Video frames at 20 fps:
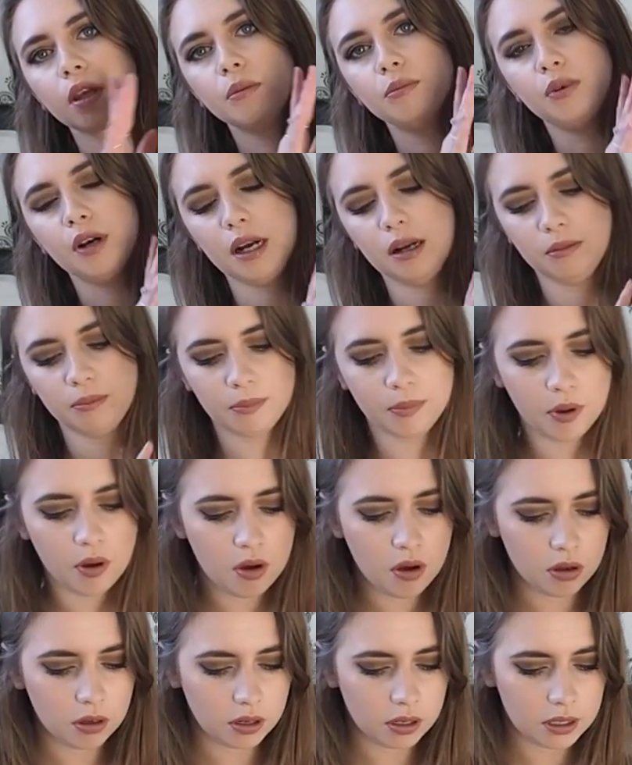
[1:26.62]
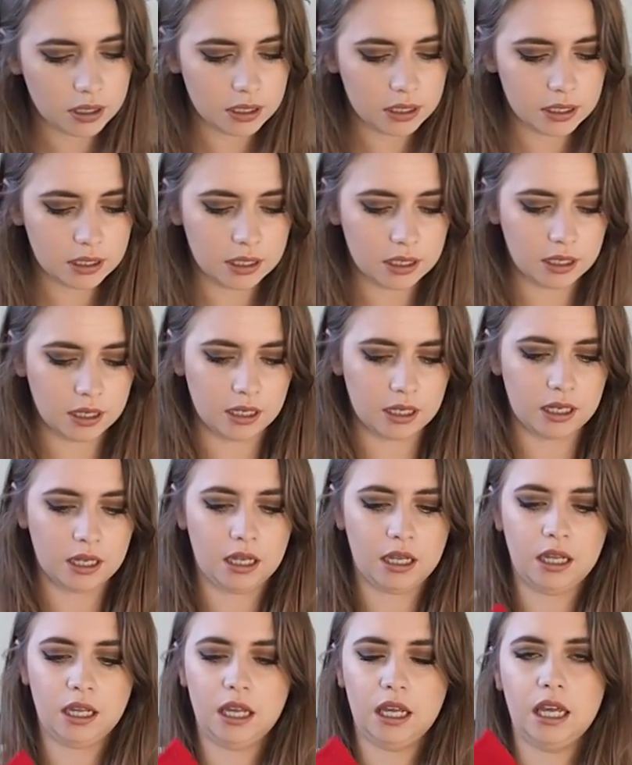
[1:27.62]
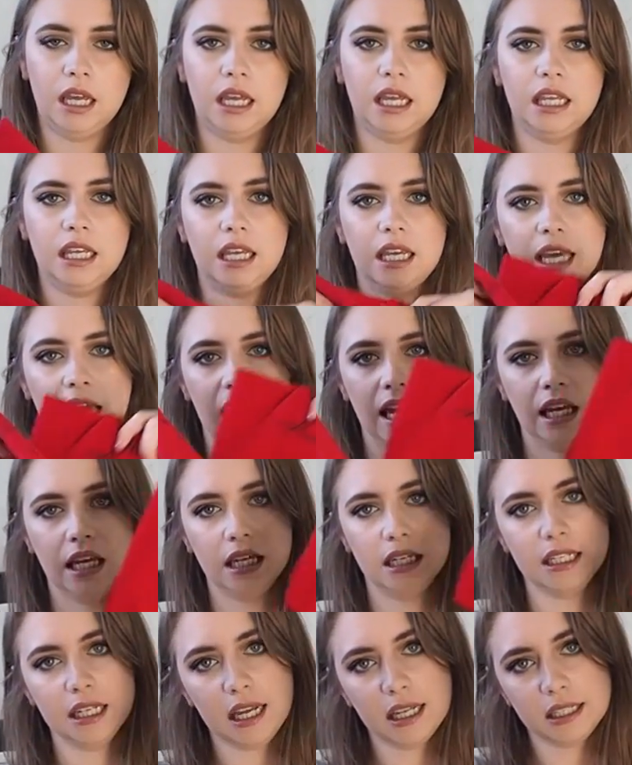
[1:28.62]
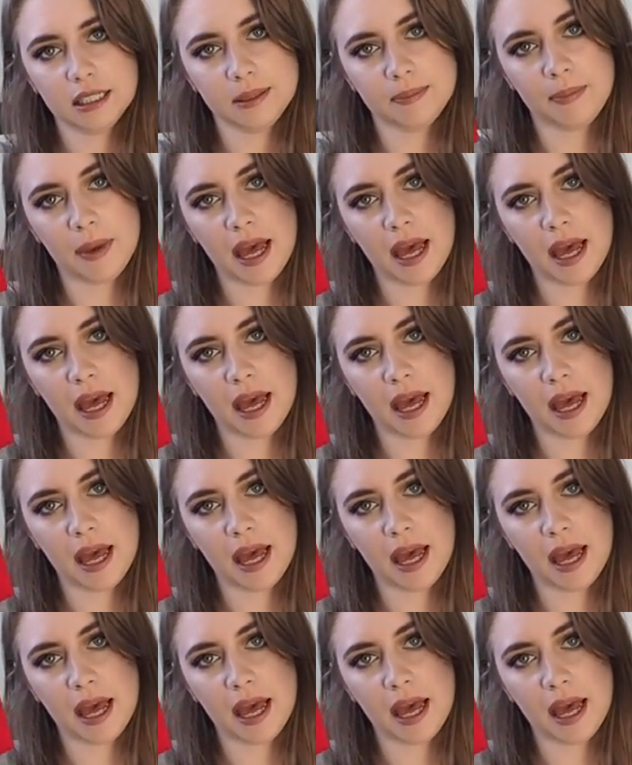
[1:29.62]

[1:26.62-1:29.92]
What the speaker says: brown box. You get your dust